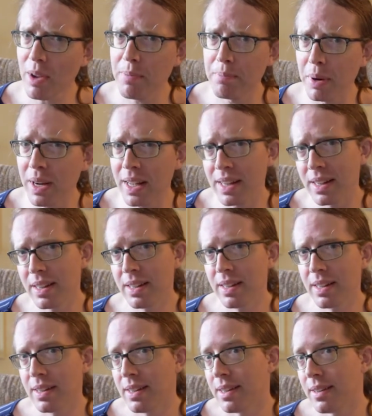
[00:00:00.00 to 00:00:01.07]
But
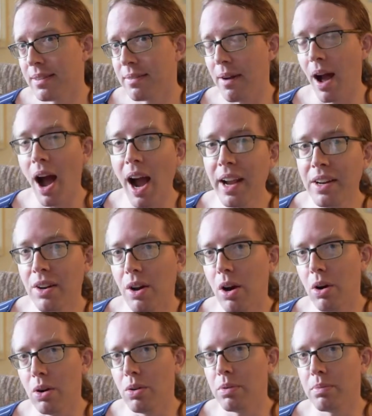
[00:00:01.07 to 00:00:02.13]
I
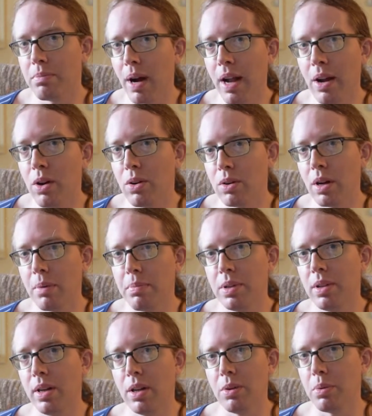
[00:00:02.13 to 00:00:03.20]
know my own
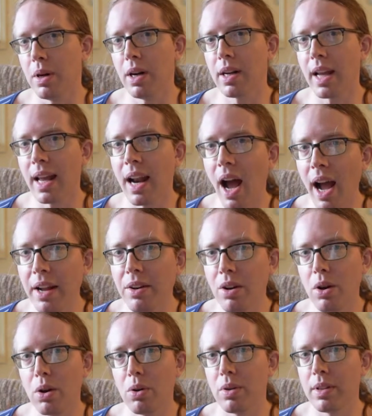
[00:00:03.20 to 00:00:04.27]
ability to work, and I
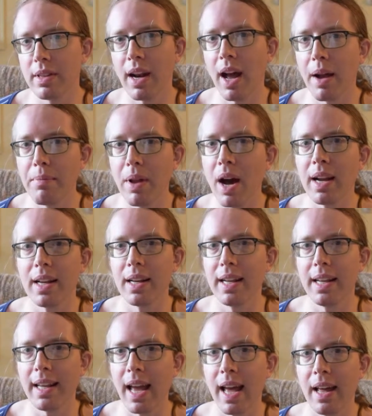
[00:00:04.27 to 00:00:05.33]
know that I'm not going to
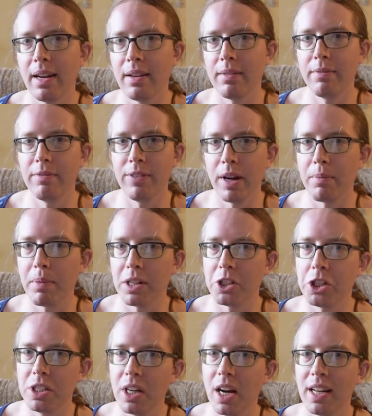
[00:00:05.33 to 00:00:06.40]
get very
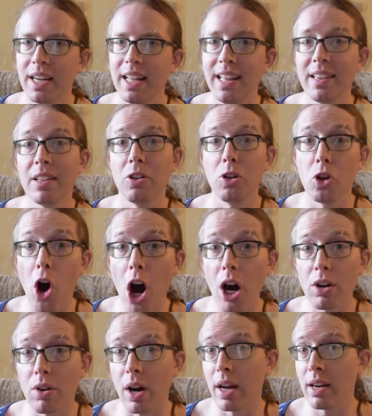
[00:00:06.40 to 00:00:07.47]
much done in the
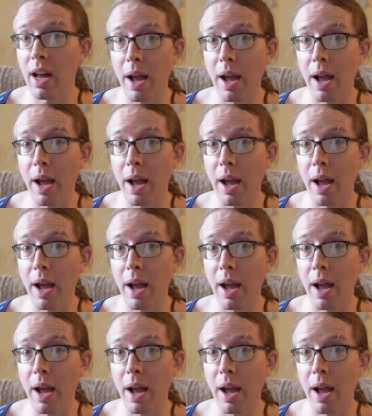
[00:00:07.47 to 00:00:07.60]
long run.